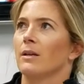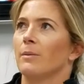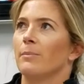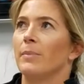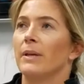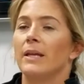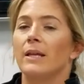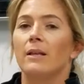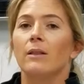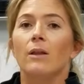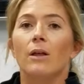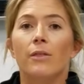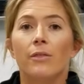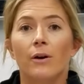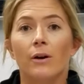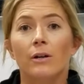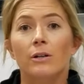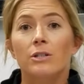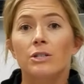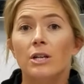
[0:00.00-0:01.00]
being
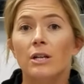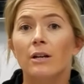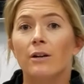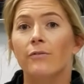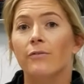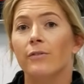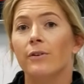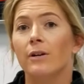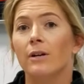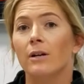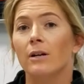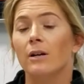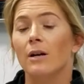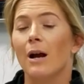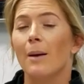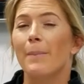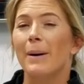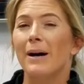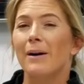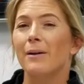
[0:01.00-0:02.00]
lethargic for
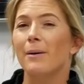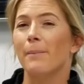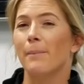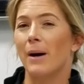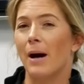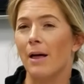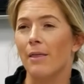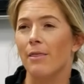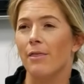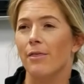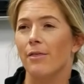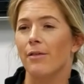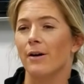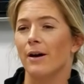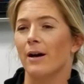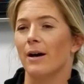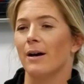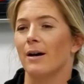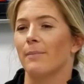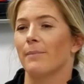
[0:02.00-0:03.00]
about a month,
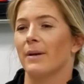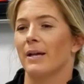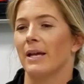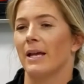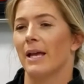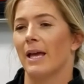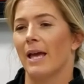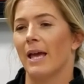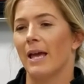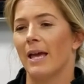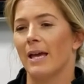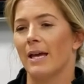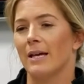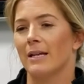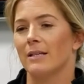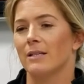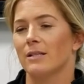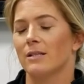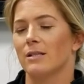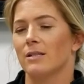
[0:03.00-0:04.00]

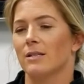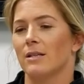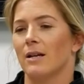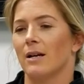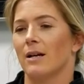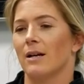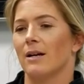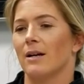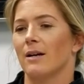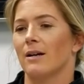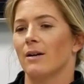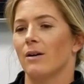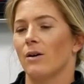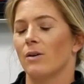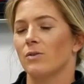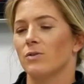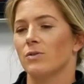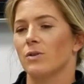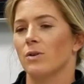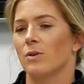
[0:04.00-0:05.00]
and
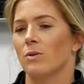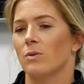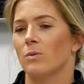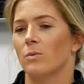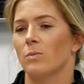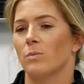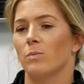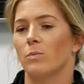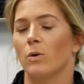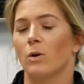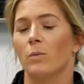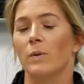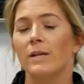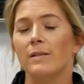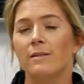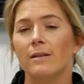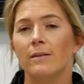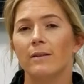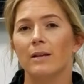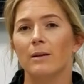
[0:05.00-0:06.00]
also more
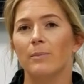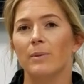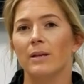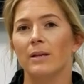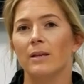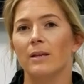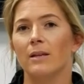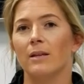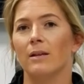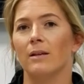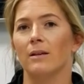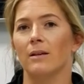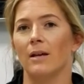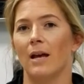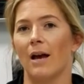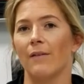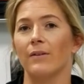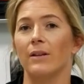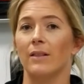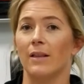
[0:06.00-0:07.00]
recently
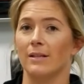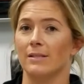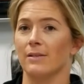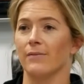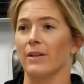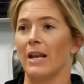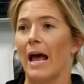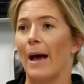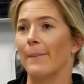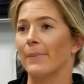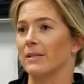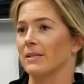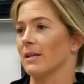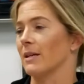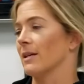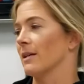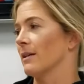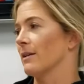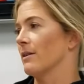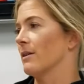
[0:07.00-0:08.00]
having less of an
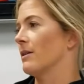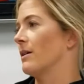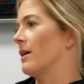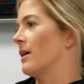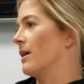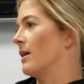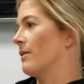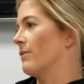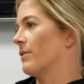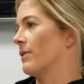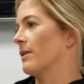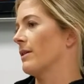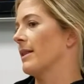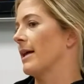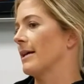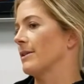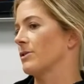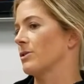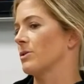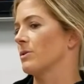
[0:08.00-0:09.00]
appetite for the
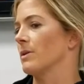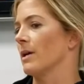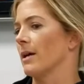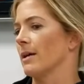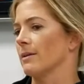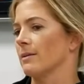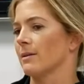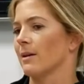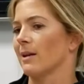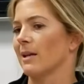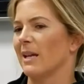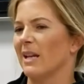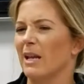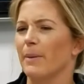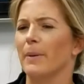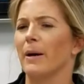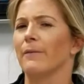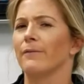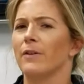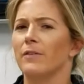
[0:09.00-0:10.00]
last 2 days, kind of eating
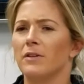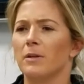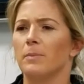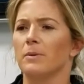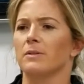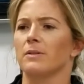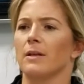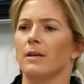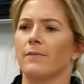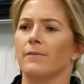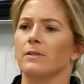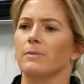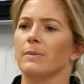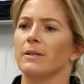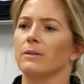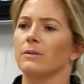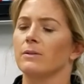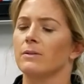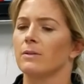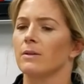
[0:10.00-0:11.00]
about 50% of his
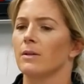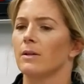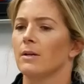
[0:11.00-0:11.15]
meals.